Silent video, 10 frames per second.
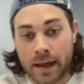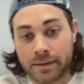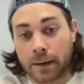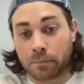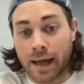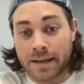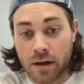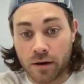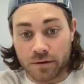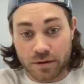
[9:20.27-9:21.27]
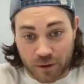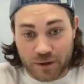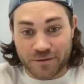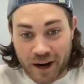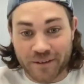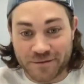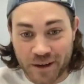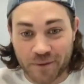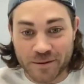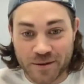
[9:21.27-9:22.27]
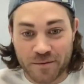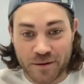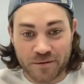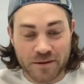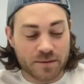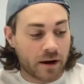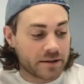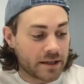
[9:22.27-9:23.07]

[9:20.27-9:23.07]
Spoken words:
And then it plateaus where you've kind of doubled your immune response.